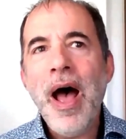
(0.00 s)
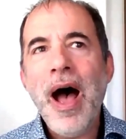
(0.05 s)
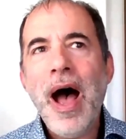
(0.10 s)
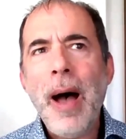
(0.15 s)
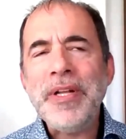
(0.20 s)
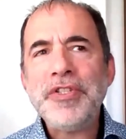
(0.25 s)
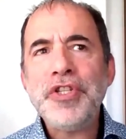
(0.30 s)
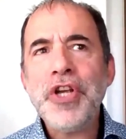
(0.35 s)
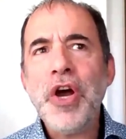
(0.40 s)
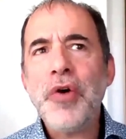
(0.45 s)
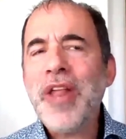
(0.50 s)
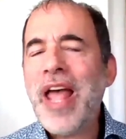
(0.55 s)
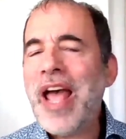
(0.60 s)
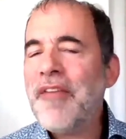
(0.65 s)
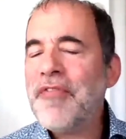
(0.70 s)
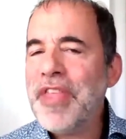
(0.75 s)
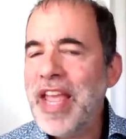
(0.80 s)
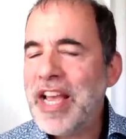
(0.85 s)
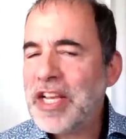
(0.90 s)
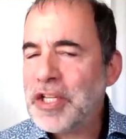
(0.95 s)
but don't
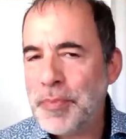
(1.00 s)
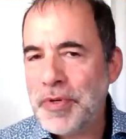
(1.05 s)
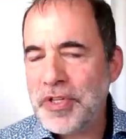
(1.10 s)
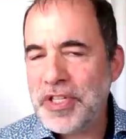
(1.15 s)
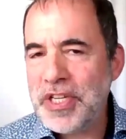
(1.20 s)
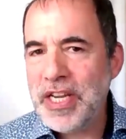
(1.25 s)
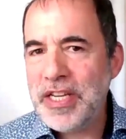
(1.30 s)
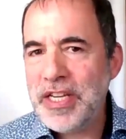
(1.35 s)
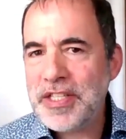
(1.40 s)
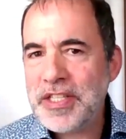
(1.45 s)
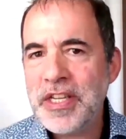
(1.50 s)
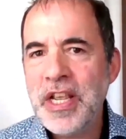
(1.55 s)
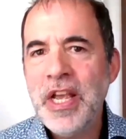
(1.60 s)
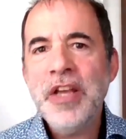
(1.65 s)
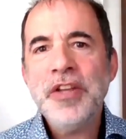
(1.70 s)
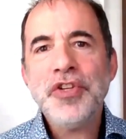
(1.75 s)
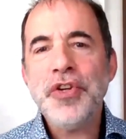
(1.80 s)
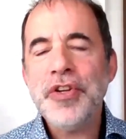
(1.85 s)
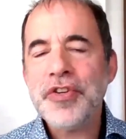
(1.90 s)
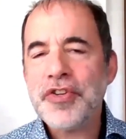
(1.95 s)
have the expertise
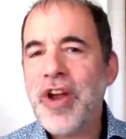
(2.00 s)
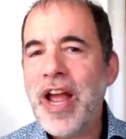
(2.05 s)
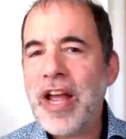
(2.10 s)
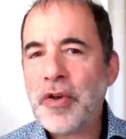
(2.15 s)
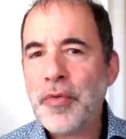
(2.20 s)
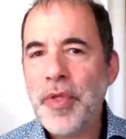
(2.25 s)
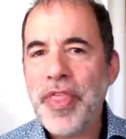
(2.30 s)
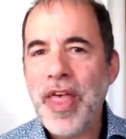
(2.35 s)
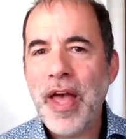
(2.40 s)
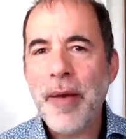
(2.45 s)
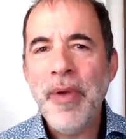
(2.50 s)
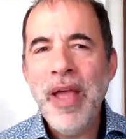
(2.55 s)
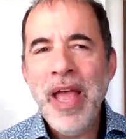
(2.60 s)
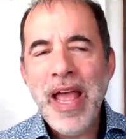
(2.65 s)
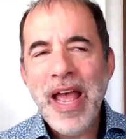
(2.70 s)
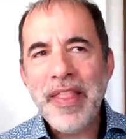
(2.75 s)
to interact with them.